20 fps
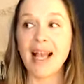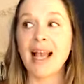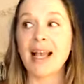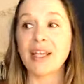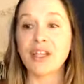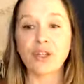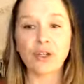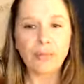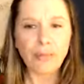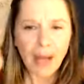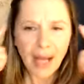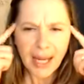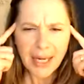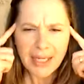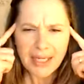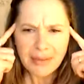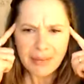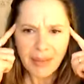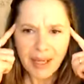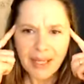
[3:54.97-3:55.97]
your
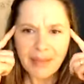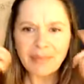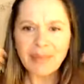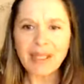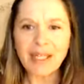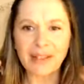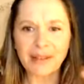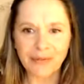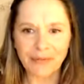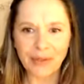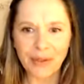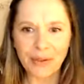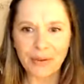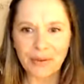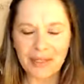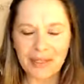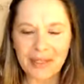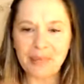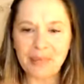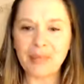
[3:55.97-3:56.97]
mind might be
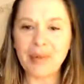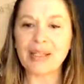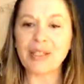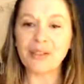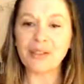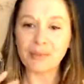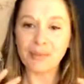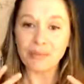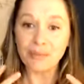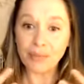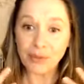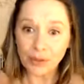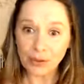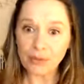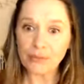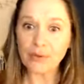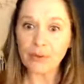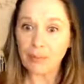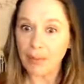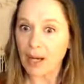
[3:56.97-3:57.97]
confused but your
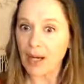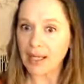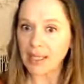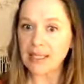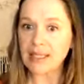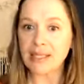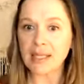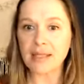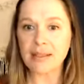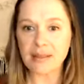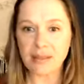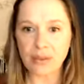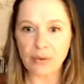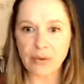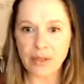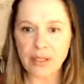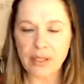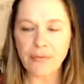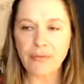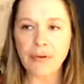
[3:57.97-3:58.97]
beautiful body does know
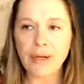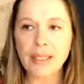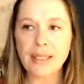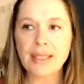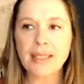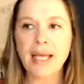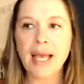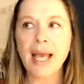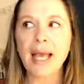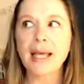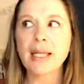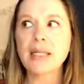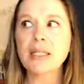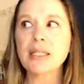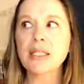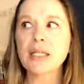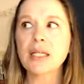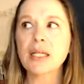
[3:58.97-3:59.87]
the difference and